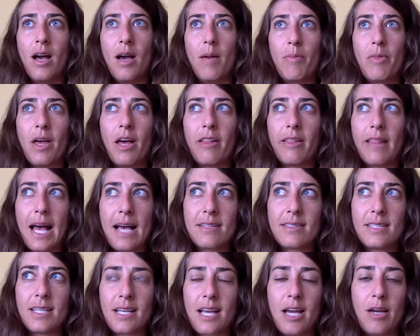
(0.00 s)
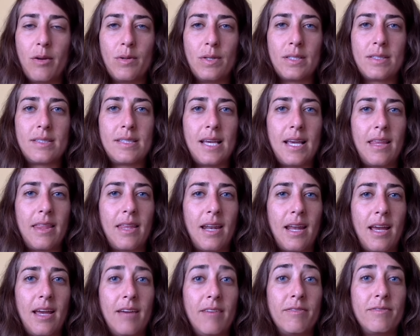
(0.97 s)
The last thing I would say that
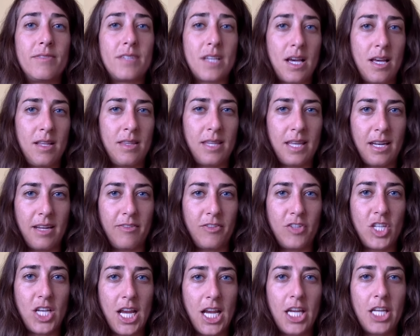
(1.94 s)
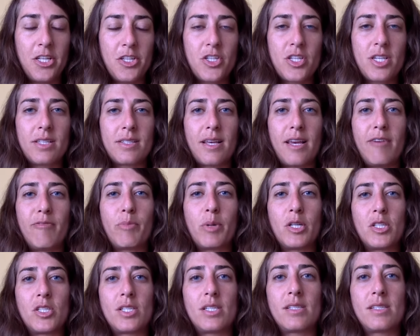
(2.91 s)
I've done that I've changed is I
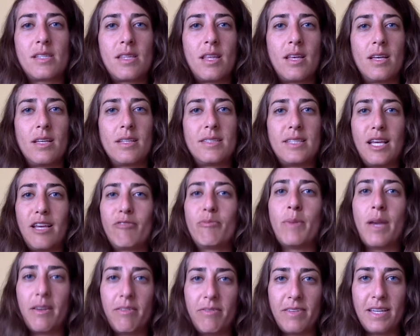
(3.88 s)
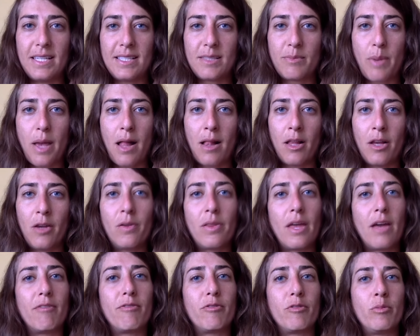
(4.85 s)
purchased the Save My Face pillow
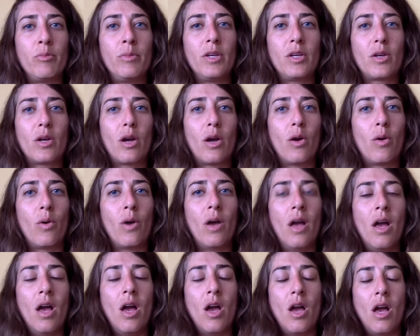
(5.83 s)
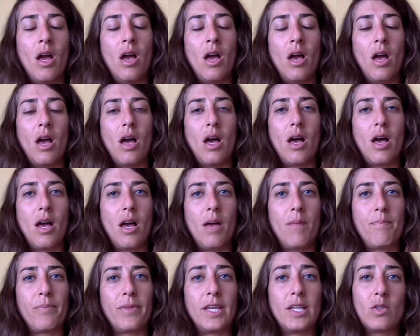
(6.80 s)
that Fumiko
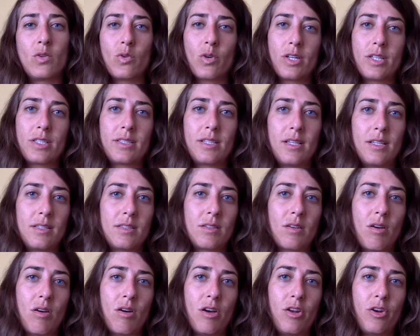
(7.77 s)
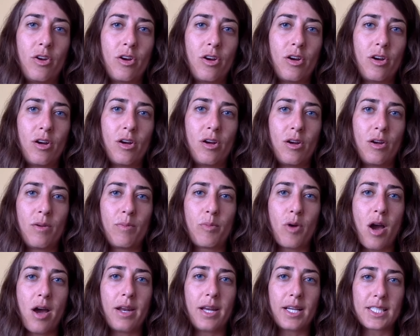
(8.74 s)
endorses on her
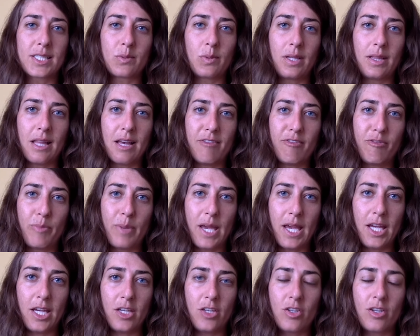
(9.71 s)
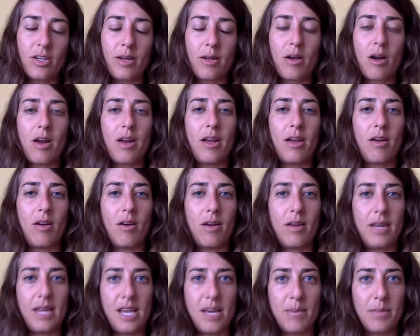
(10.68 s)
Products We Love page. I got it on
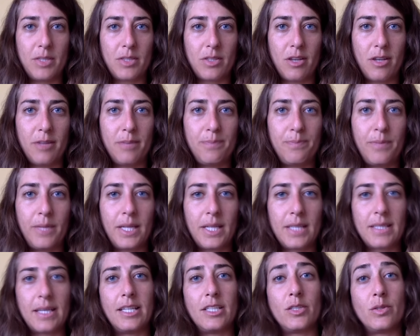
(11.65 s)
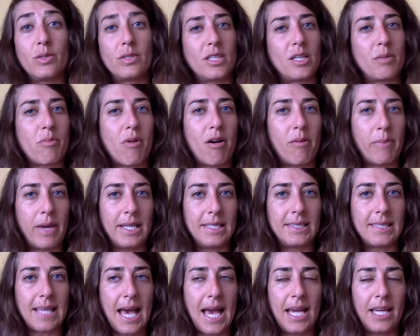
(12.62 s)
Amazon because I do sleep on my
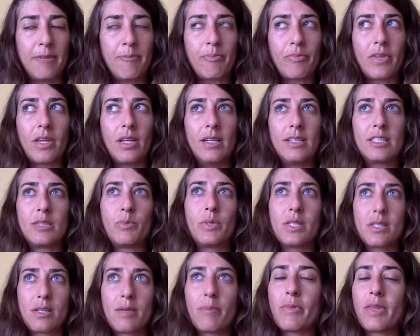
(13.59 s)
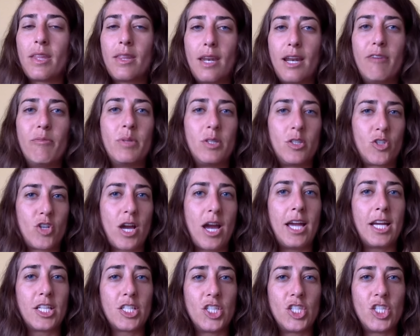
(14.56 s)
side, and it's been something that I've been
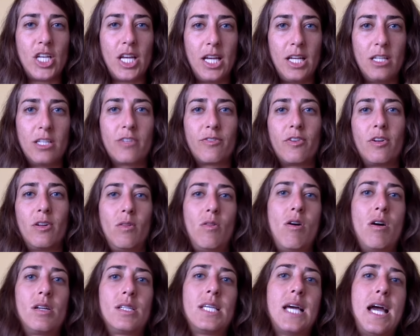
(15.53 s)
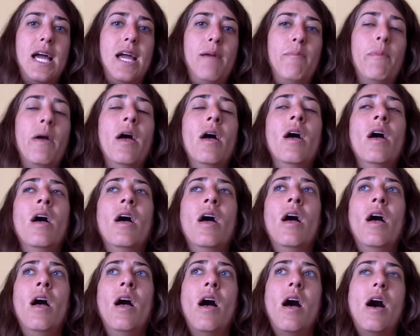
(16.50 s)
trying to change for a long time,
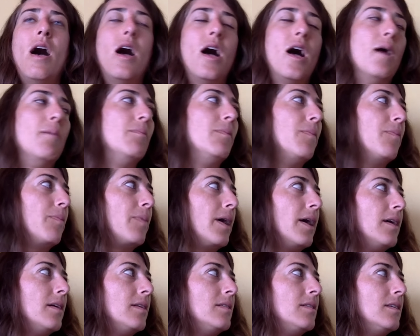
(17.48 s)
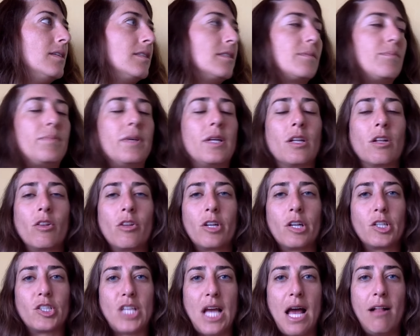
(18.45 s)
but it's been a
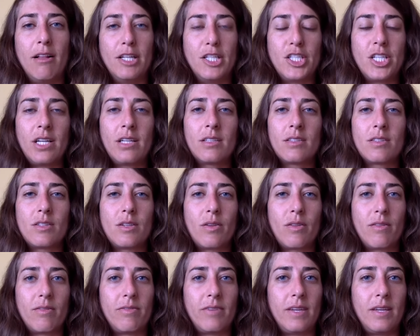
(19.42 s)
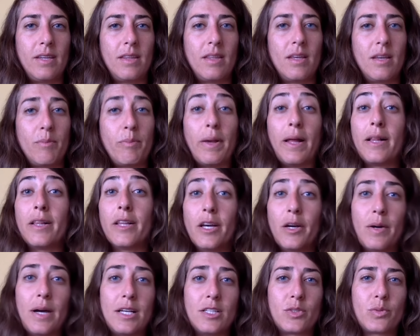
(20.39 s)
little challenging, and so the
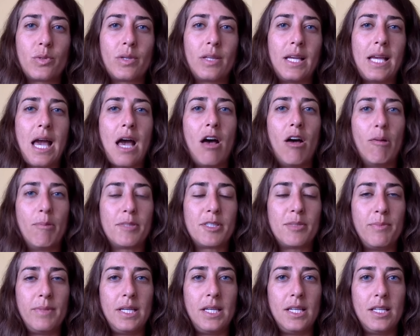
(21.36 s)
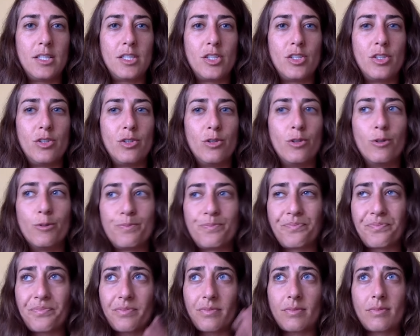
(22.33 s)
pillow has really helped me to
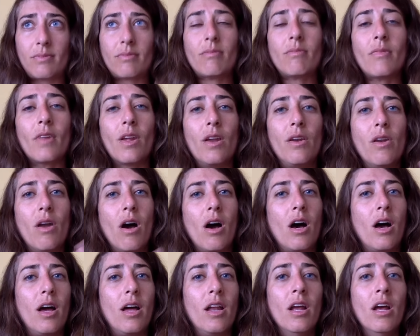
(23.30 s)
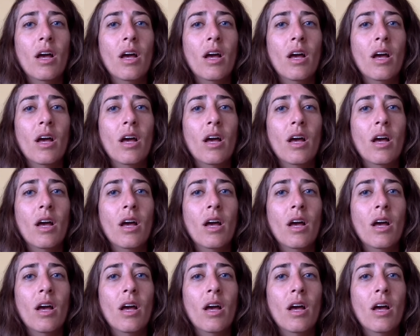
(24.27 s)
not